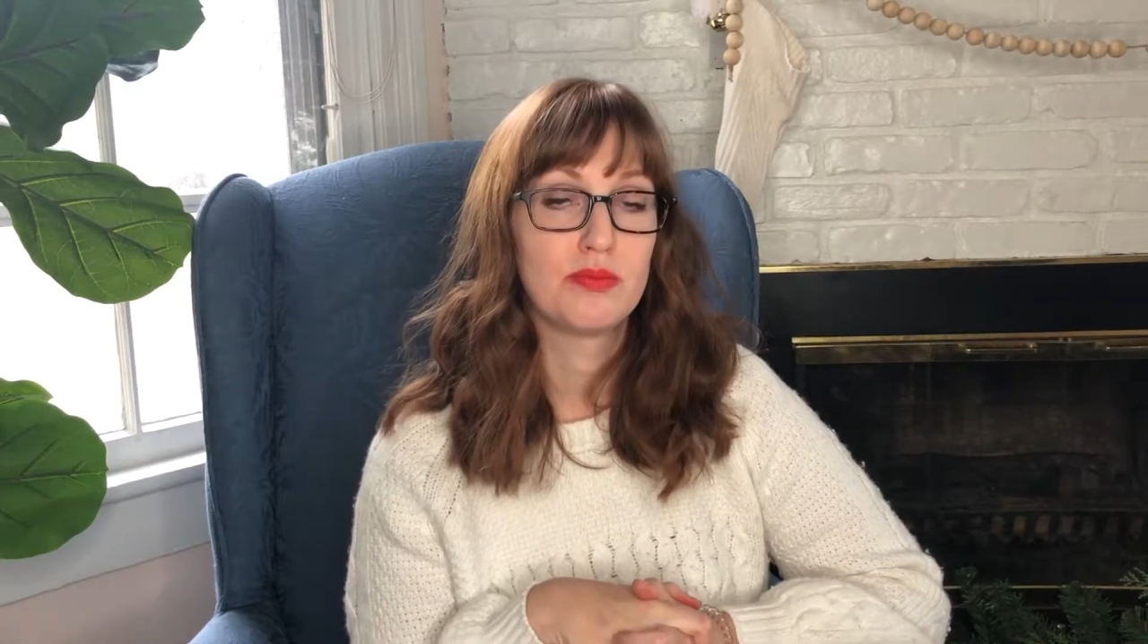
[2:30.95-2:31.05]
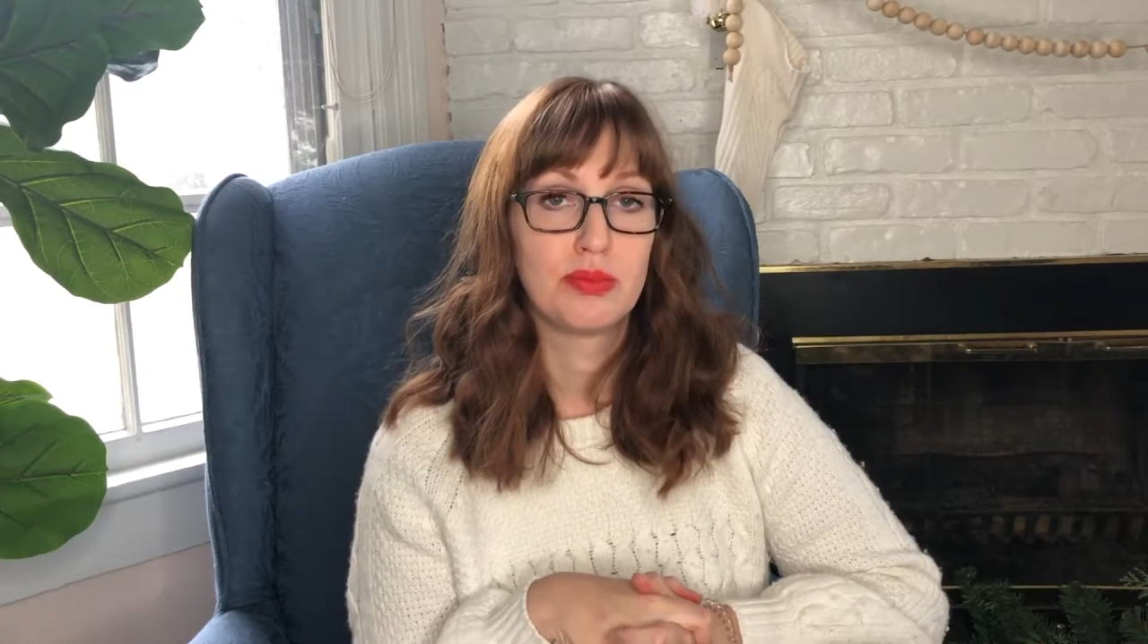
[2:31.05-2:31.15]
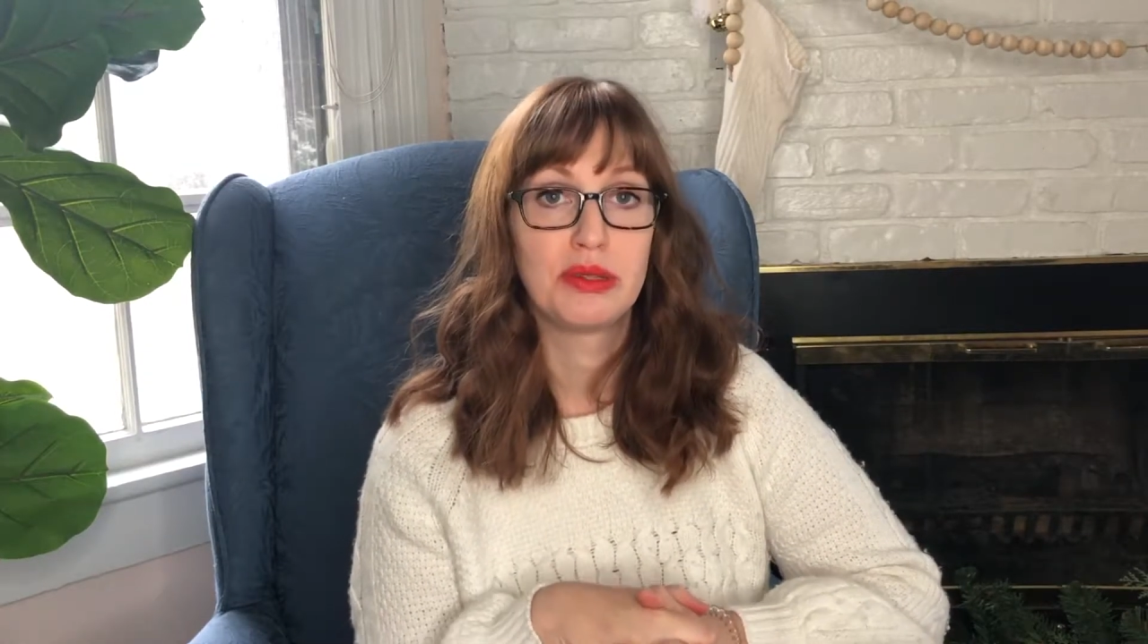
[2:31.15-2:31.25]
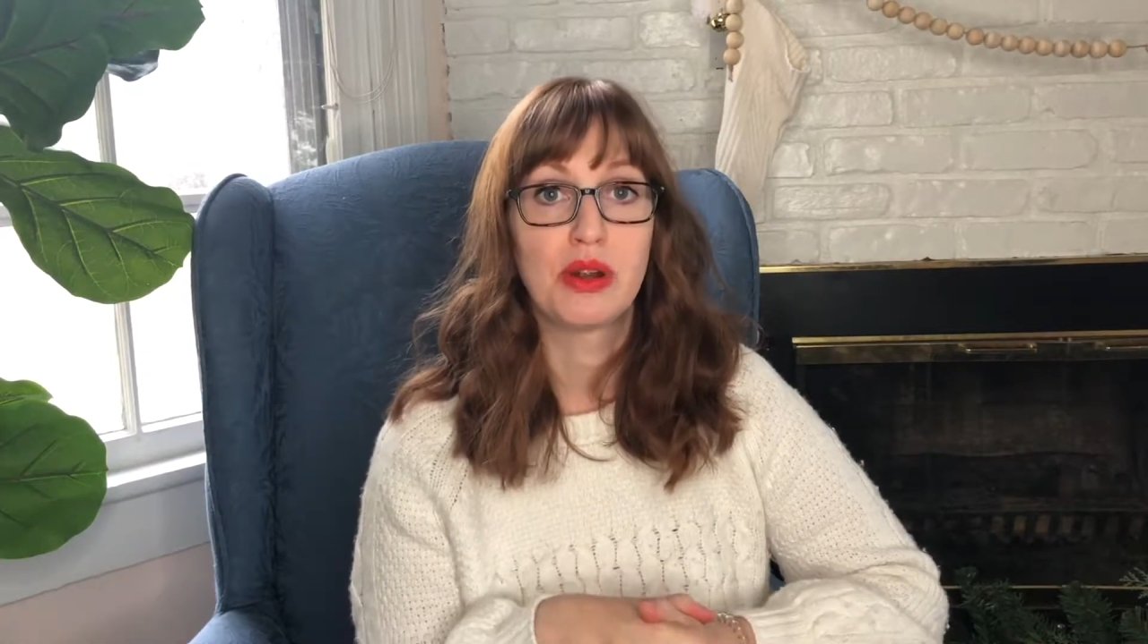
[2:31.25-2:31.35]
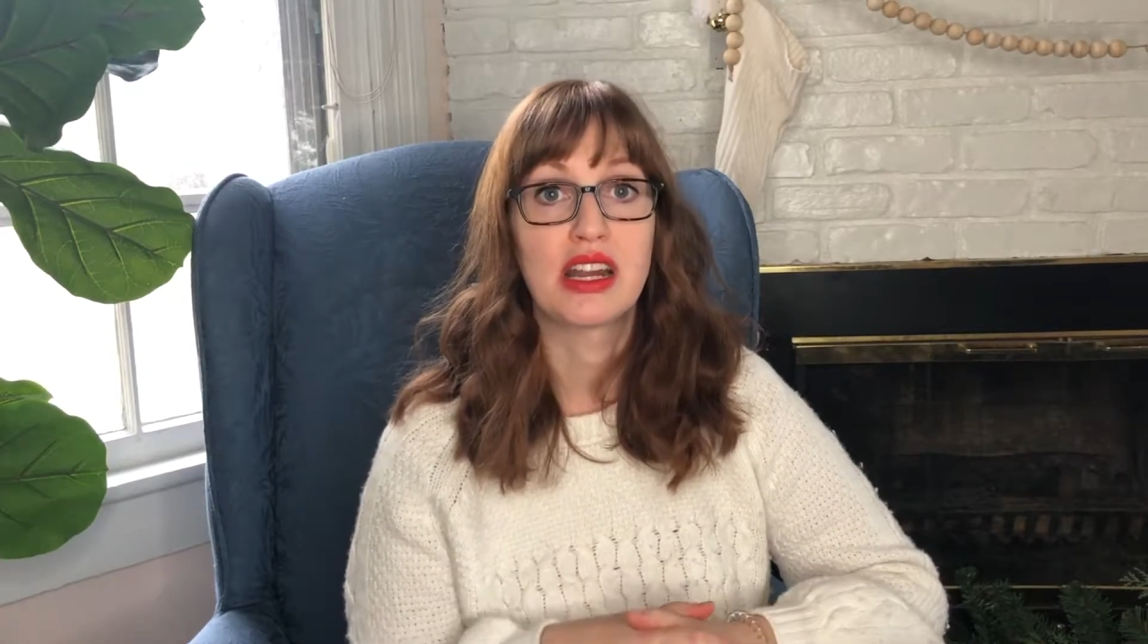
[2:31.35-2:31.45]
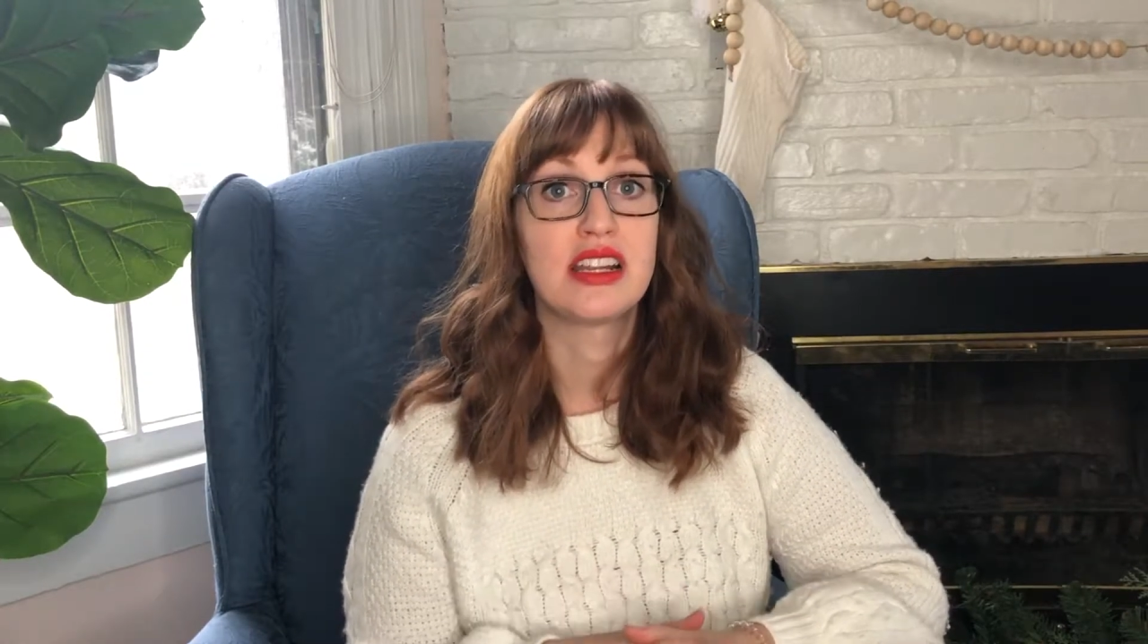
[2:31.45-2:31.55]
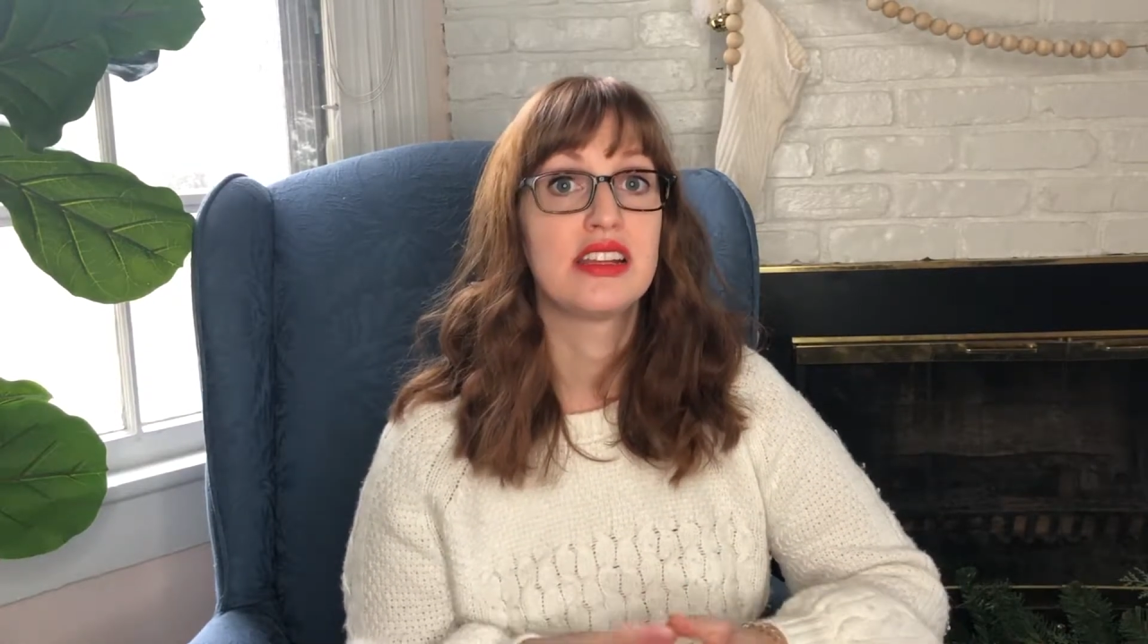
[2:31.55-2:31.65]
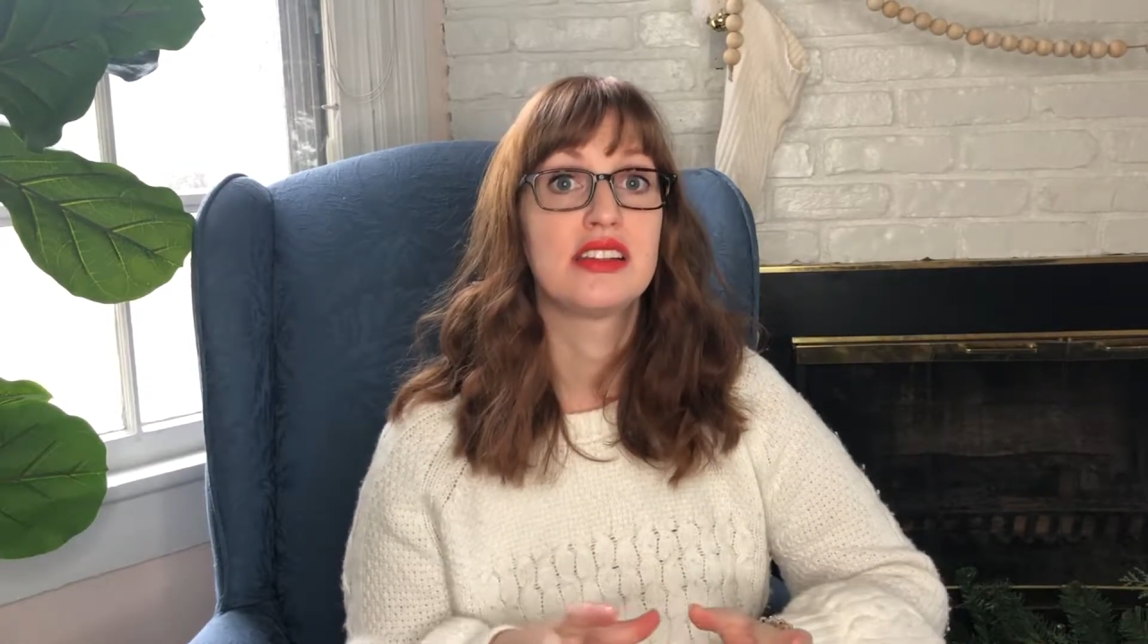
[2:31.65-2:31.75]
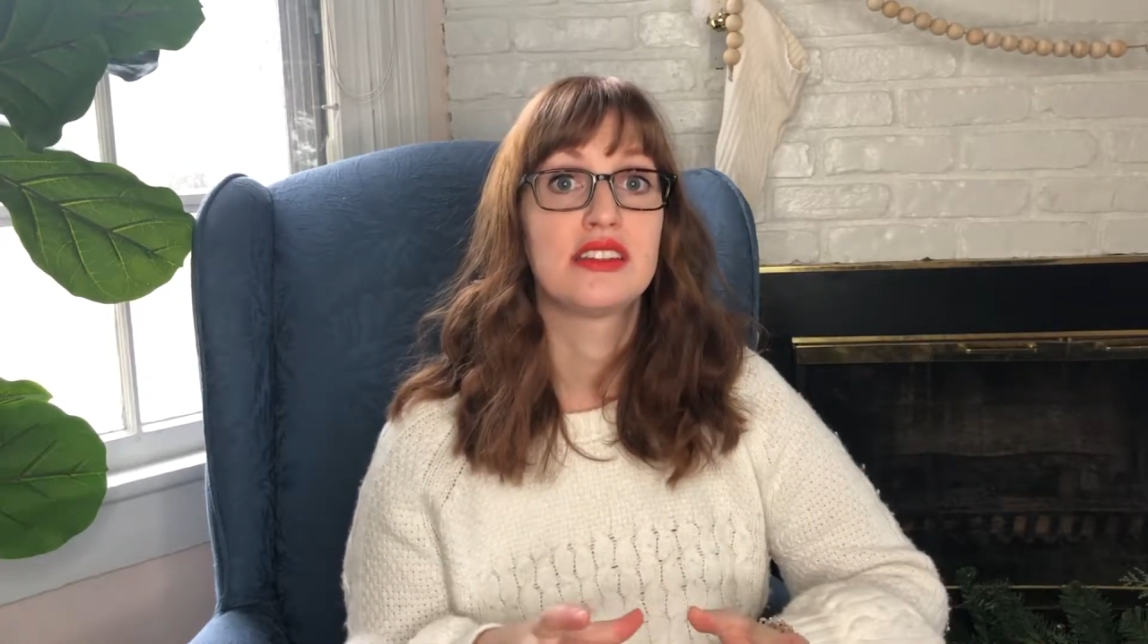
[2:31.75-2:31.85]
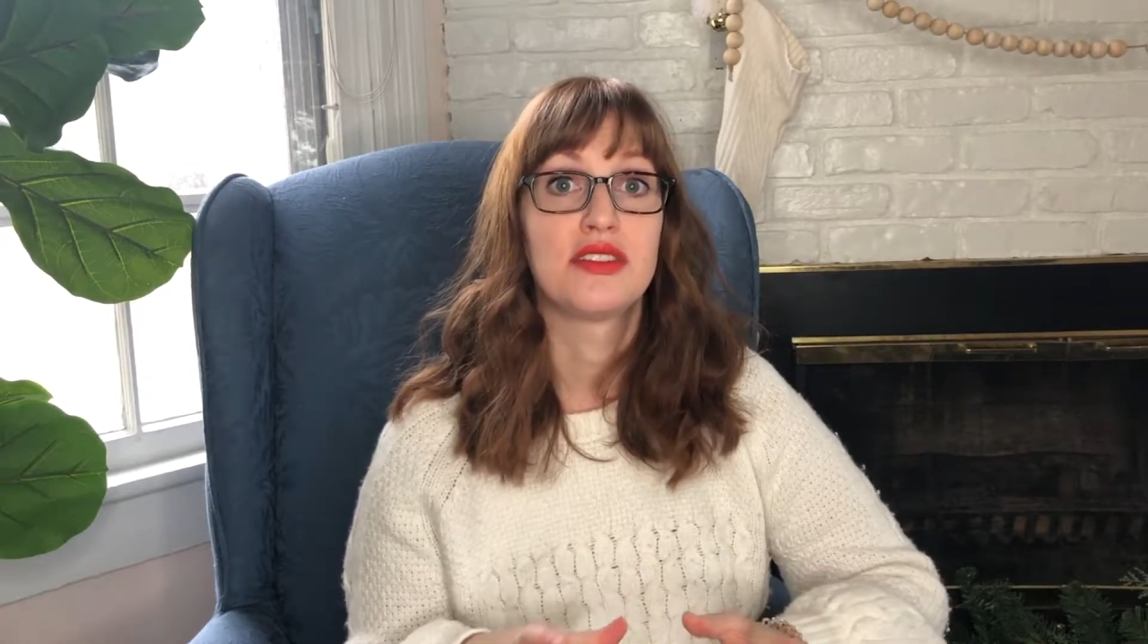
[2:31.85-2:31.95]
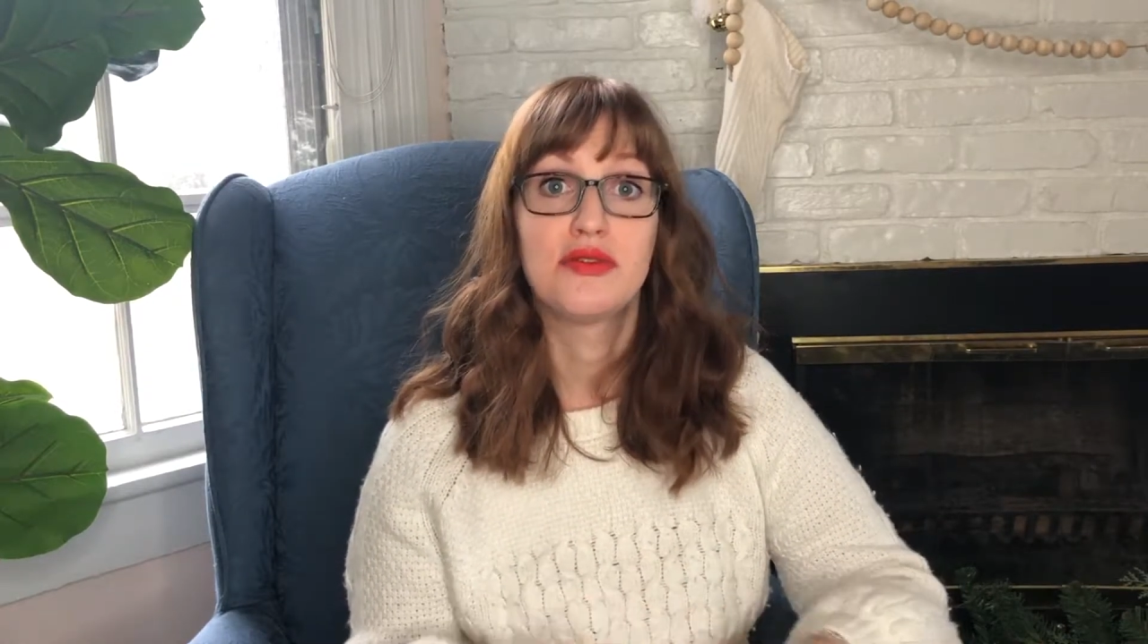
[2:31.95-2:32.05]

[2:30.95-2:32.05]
be ready to